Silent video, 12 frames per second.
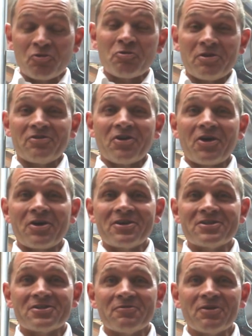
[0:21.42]
truth is, I got
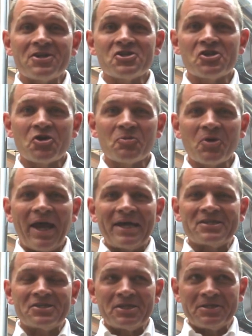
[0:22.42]
into civil engineering by
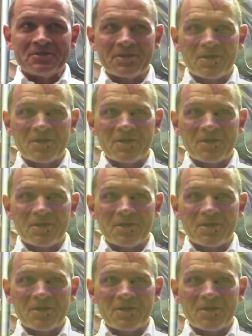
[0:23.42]
accident.